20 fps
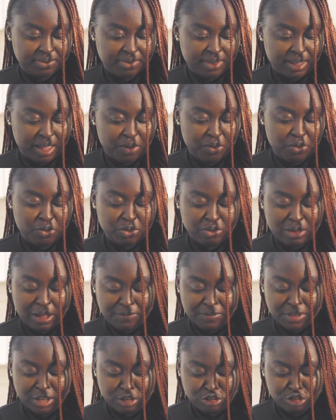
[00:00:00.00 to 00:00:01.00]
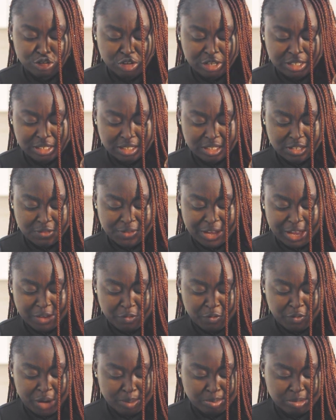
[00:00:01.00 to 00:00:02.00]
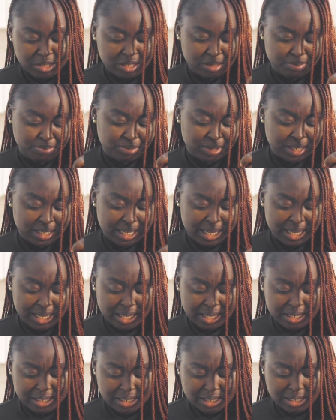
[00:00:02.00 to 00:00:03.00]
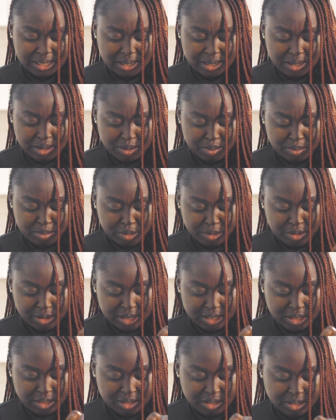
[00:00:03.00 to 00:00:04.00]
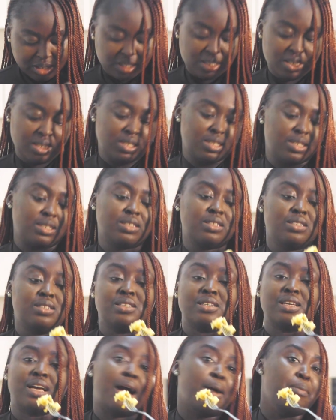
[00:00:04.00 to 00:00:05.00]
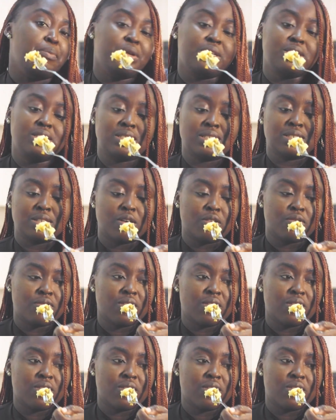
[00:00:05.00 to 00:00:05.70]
I would have enjoyed it if I wrapped the bread, I guess. But let's just taste the cabbage itself.